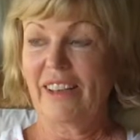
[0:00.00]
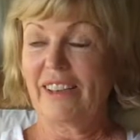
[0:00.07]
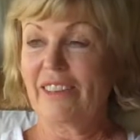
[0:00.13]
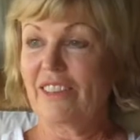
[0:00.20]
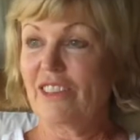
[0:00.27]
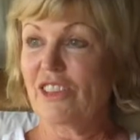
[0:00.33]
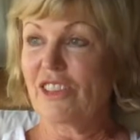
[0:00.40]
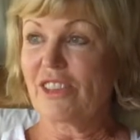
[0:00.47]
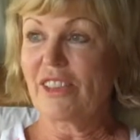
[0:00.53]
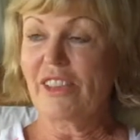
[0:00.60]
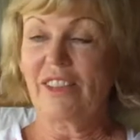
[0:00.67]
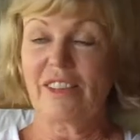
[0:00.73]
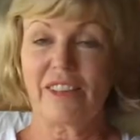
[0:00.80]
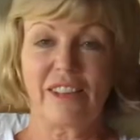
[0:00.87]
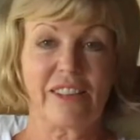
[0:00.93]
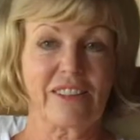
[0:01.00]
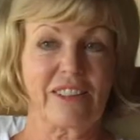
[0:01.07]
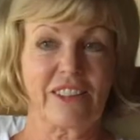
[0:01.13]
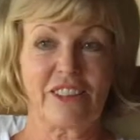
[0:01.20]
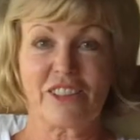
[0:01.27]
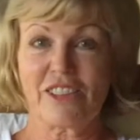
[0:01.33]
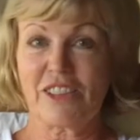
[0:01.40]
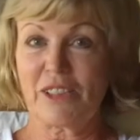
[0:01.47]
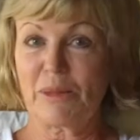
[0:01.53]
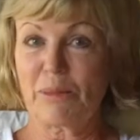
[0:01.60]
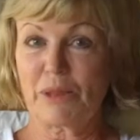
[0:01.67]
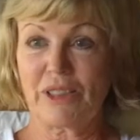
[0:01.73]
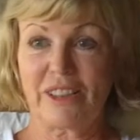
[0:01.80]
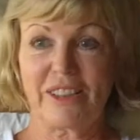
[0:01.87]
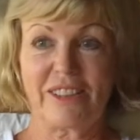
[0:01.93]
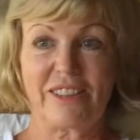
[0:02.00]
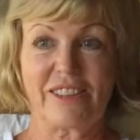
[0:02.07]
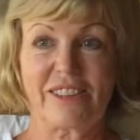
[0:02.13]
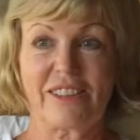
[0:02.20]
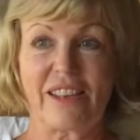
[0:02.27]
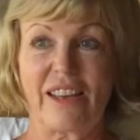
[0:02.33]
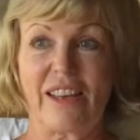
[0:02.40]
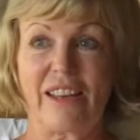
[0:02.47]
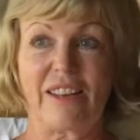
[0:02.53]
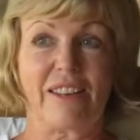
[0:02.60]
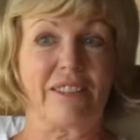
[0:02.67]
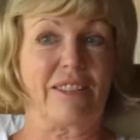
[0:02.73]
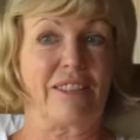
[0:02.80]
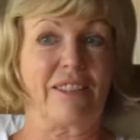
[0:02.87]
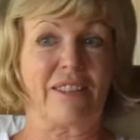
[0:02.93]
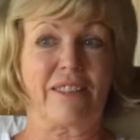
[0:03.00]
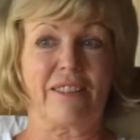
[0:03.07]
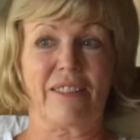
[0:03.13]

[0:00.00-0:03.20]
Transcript: and you just hear that and get the sea breeze and